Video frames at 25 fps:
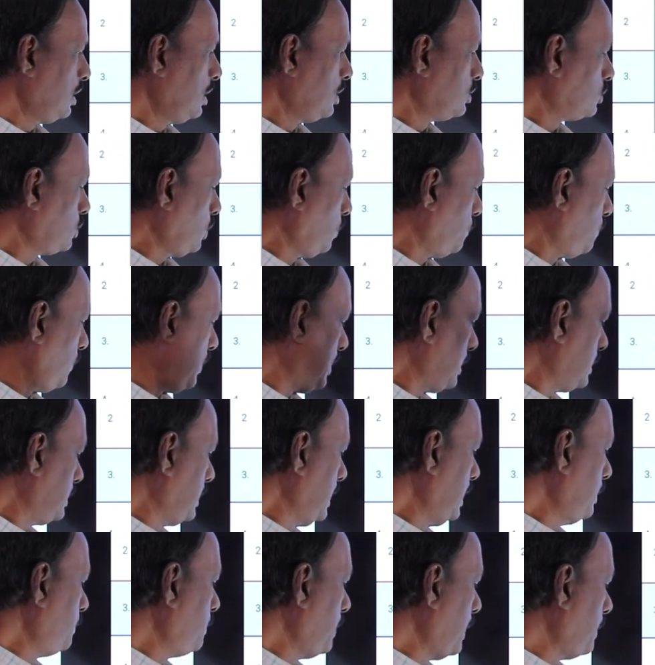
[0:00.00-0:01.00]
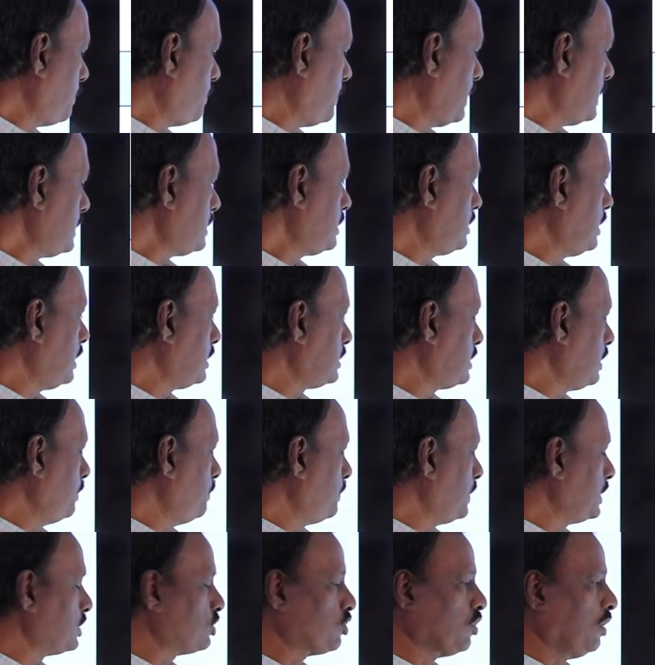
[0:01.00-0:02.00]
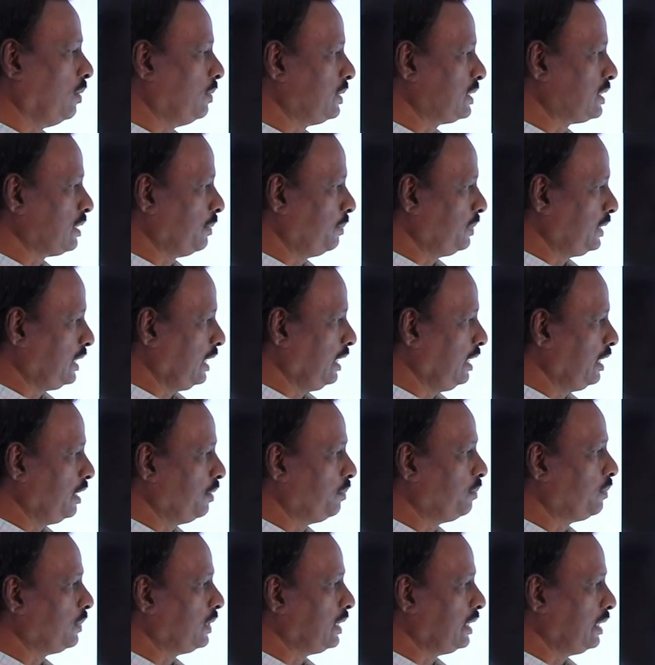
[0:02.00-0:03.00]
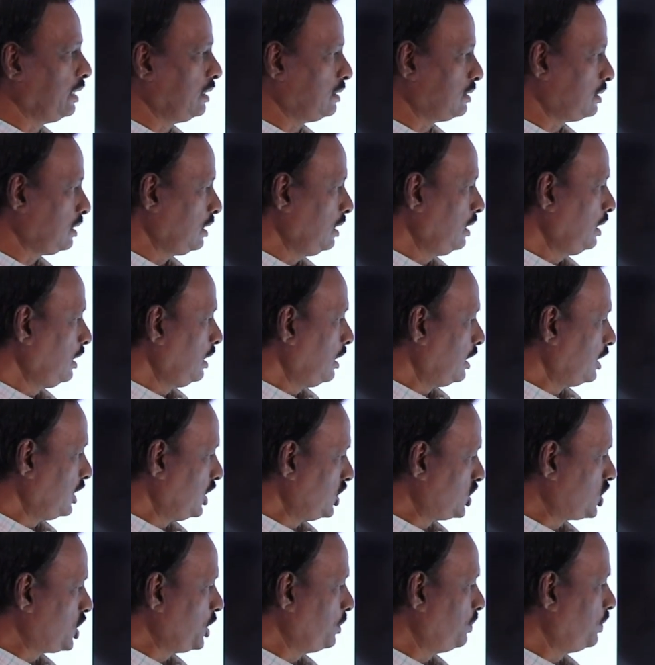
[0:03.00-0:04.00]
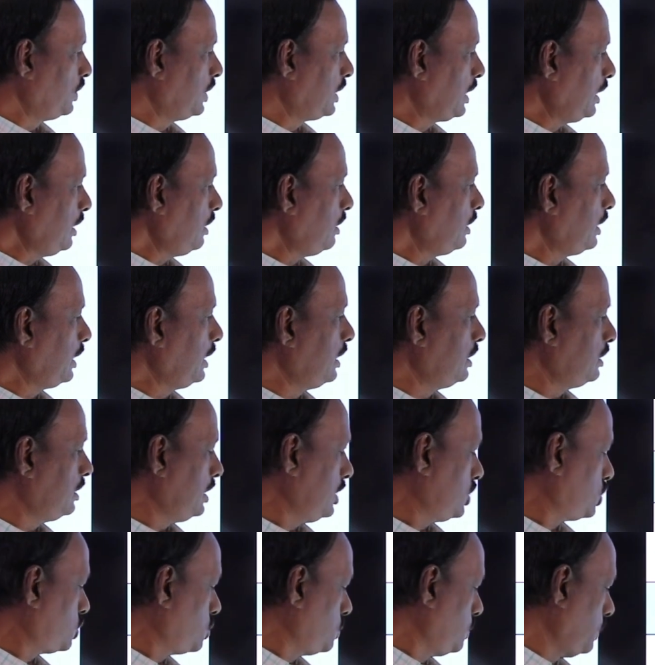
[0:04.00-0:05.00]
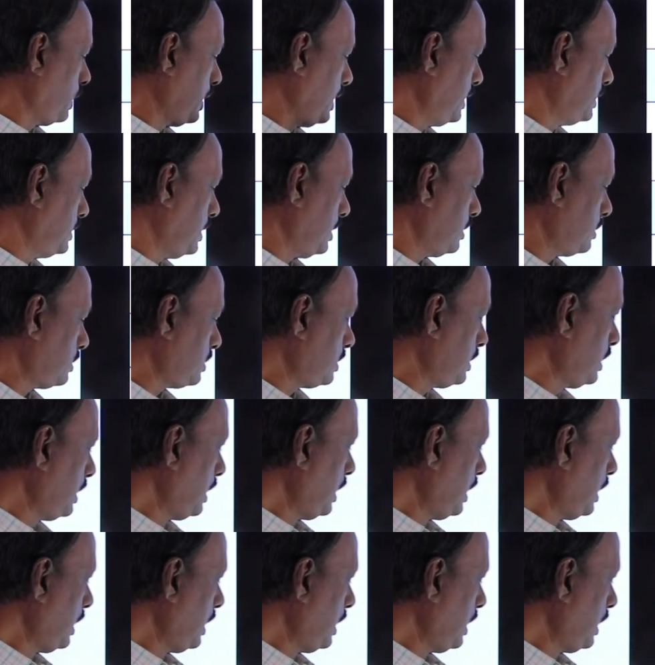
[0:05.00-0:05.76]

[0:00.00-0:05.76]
So for that purpose, the simple squamous epithelium is distributed in these two regions.